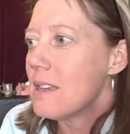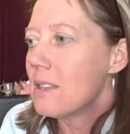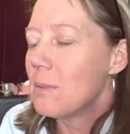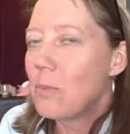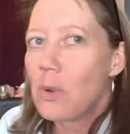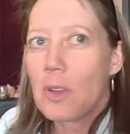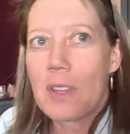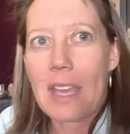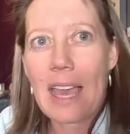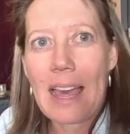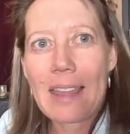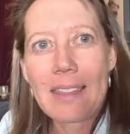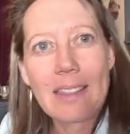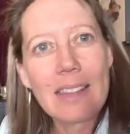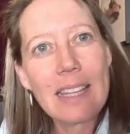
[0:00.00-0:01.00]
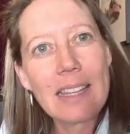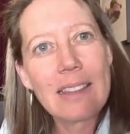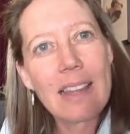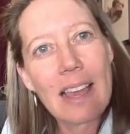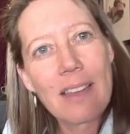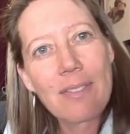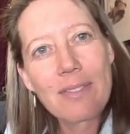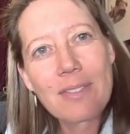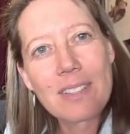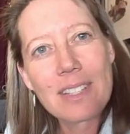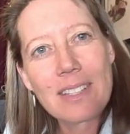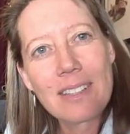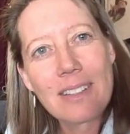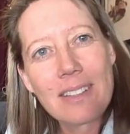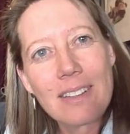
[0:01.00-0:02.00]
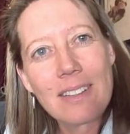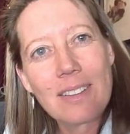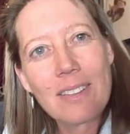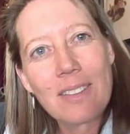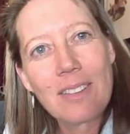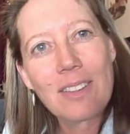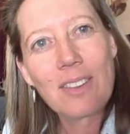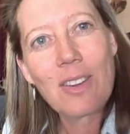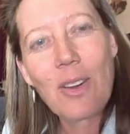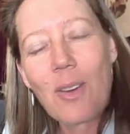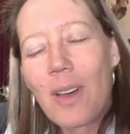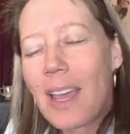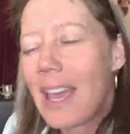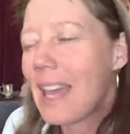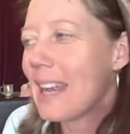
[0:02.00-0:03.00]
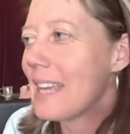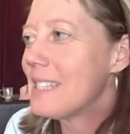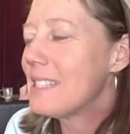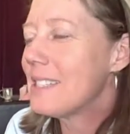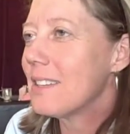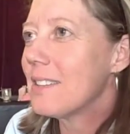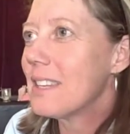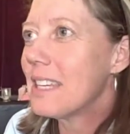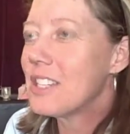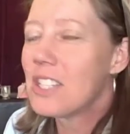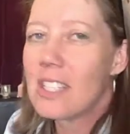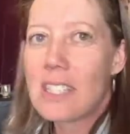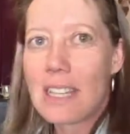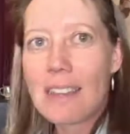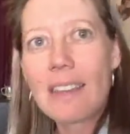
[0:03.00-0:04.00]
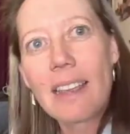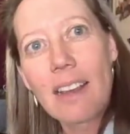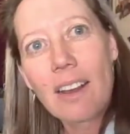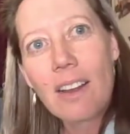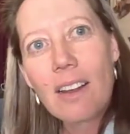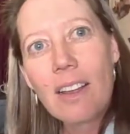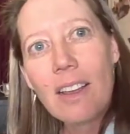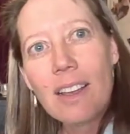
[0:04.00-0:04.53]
the more the athlete left, and I still think she's in there.